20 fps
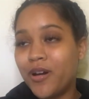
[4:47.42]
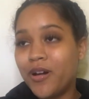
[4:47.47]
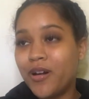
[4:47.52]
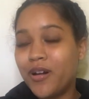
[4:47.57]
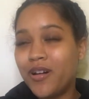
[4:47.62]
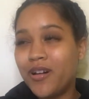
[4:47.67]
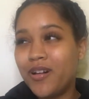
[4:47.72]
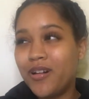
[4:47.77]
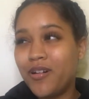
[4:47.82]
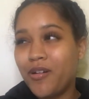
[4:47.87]

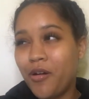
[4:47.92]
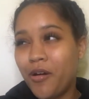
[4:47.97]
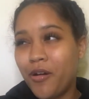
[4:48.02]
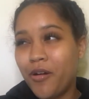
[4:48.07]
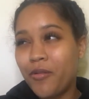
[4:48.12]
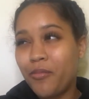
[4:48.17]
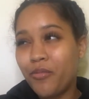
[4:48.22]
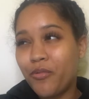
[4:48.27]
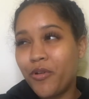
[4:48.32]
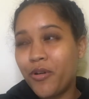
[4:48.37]

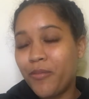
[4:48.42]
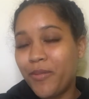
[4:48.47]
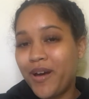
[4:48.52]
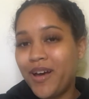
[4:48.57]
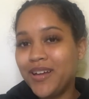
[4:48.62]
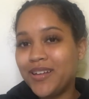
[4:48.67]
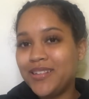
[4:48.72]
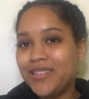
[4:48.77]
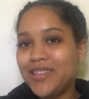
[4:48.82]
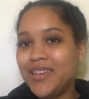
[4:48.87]
cardboard box,
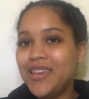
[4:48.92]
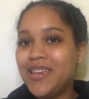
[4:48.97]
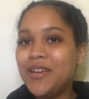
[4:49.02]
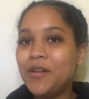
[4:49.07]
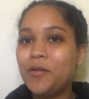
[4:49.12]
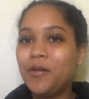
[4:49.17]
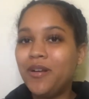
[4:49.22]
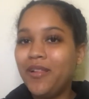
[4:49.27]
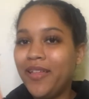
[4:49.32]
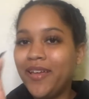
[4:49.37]

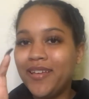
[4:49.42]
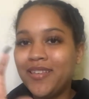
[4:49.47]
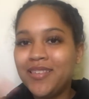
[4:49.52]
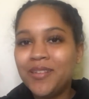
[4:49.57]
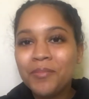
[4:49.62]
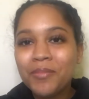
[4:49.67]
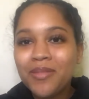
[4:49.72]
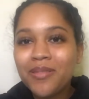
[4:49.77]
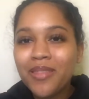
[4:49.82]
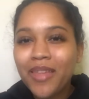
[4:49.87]
or some
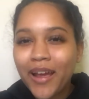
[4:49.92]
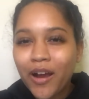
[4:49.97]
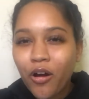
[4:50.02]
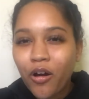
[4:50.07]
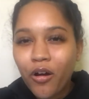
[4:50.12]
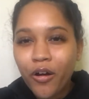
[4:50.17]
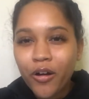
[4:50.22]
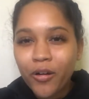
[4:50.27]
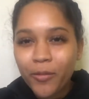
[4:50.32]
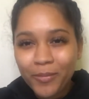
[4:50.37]

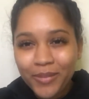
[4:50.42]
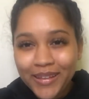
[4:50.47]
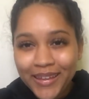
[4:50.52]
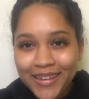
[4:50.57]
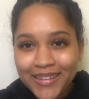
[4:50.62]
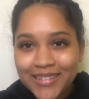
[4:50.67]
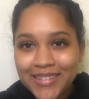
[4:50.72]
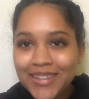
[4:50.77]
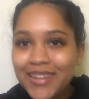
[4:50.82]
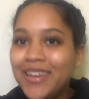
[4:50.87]
hard plate,
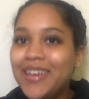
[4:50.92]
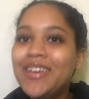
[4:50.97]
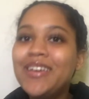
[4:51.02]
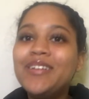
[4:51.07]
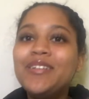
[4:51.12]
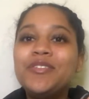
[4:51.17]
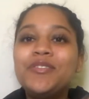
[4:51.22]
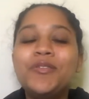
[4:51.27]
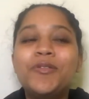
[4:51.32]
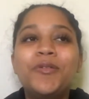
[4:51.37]

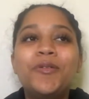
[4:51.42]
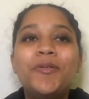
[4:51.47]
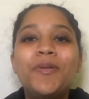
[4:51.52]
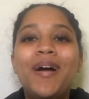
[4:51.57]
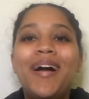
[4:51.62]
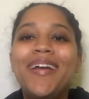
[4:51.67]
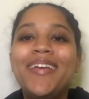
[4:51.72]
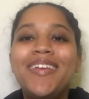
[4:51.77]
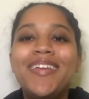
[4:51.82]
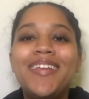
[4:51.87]
so I
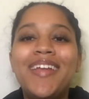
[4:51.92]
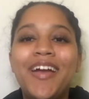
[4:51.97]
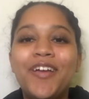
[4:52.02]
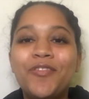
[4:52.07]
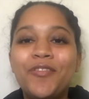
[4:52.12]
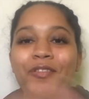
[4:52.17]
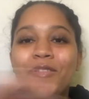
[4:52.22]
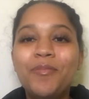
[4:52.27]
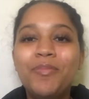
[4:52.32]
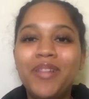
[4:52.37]
can actually
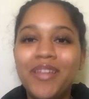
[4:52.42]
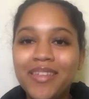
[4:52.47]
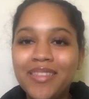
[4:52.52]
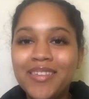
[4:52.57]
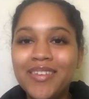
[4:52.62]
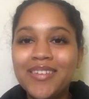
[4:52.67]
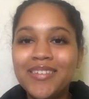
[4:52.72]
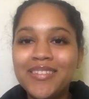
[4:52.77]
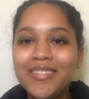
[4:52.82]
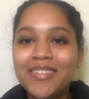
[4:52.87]
play
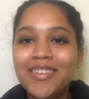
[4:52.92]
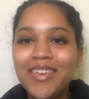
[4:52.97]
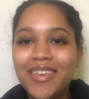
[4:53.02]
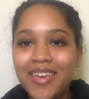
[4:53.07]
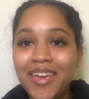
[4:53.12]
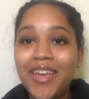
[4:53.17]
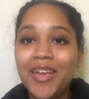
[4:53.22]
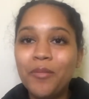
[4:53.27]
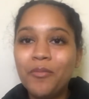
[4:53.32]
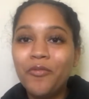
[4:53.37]
this
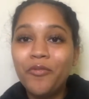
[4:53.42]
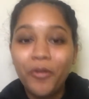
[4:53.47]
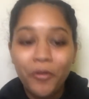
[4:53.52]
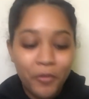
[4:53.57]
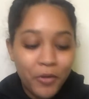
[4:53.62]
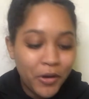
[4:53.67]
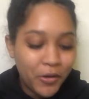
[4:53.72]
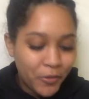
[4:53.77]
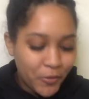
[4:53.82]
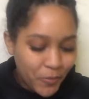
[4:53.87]
game for
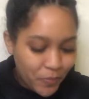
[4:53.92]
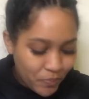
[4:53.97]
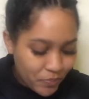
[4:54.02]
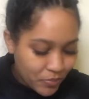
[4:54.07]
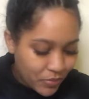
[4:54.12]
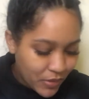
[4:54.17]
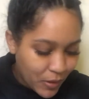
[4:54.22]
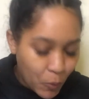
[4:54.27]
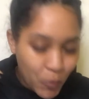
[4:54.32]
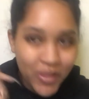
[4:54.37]
real
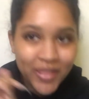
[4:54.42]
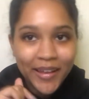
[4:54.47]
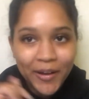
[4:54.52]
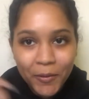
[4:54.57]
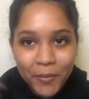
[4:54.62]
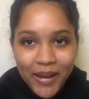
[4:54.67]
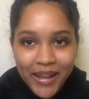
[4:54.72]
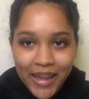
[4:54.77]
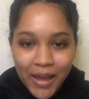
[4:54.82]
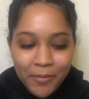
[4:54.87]
without my
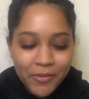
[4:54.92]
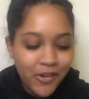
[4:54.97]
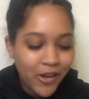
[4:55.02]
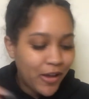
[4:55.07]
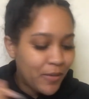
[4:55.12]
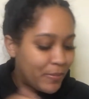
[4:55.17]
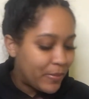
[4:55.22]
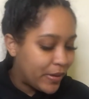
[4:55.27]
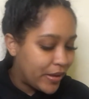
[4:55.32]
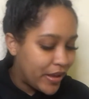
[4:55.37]
laptop.
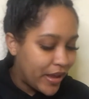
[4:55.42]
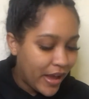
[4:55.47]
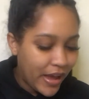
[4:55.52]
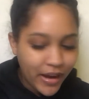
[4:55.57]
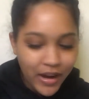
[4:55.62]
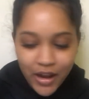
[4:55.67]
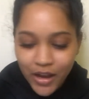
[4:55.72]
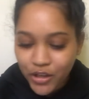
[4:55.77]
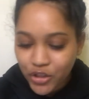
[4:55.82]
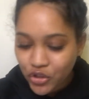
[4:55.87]
But I
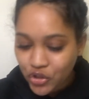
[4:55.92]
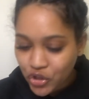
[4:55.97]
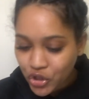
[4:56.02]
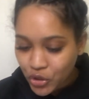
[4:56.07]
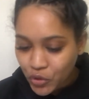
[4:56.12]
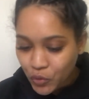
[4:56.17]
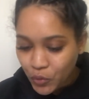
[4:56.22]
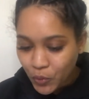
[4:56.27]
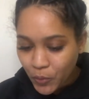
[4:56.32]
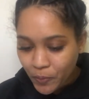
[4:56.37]
got 2.
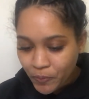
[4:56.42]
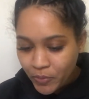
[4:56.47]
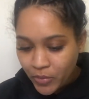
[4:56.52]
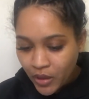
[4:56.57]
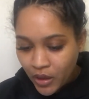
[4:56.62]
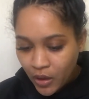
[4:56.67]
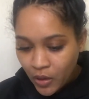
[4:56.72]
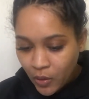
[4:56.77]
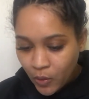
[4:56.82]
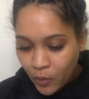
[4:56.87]

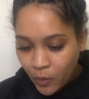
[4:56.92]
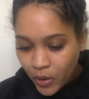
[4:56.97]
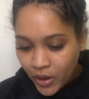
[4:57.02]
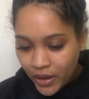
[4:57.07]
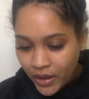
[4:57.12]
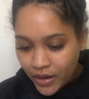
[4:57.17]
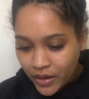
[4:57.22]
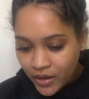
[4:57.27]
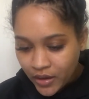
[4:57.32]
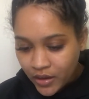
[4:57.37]

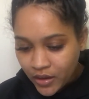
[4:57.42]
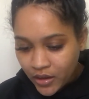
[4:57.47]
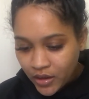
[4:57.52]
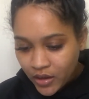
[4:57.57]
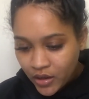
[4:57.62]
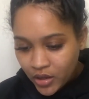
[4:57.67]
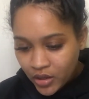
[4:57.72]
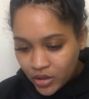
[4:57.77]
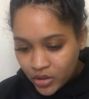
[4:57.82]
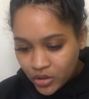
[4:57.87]
1,
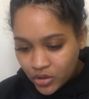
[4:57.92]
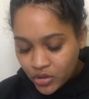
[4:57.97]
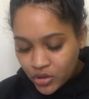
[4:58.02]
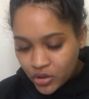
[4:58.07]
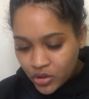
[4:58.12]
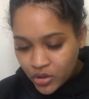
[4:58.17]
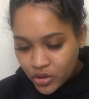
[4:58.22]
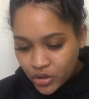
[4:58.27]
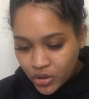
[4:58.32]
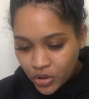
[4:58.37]

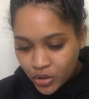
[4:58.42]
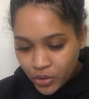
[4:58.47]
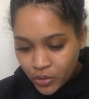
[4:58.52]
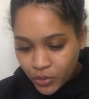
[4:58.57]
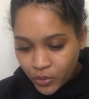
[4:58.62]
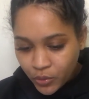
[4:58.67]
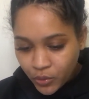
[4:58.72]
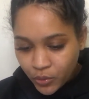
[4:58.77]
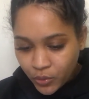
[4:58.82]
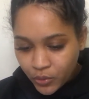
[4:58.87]

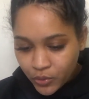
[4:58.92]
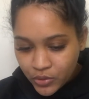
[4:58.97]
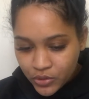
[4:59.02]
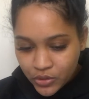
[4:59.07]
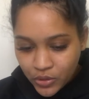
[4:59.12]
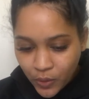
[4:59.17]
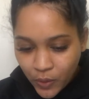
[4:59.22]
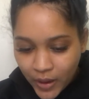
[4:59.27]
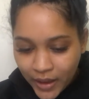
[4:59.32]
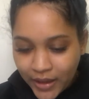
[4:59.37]
2. So
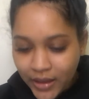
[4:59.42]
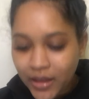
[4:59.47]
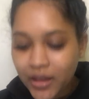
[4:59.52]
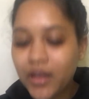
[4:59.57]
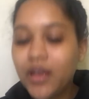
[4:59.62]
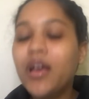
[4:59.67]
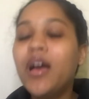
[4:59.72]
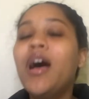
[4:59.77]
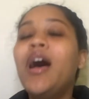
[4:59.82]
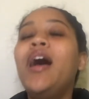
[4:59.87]
I
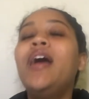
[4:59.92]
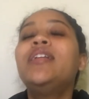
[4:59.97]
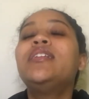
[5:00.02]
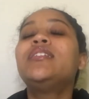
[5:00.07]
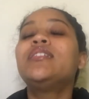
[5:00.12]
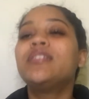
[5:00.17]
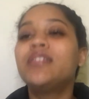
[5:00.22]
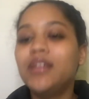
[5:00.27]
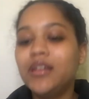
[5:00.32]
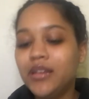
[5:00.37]
got
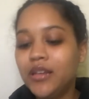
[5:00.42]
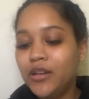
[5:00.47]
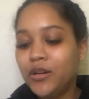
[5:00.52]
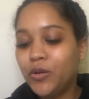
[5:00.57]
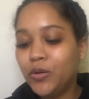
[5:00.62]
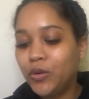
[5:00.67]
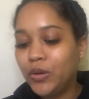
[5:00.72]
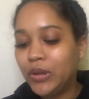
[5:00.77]
the little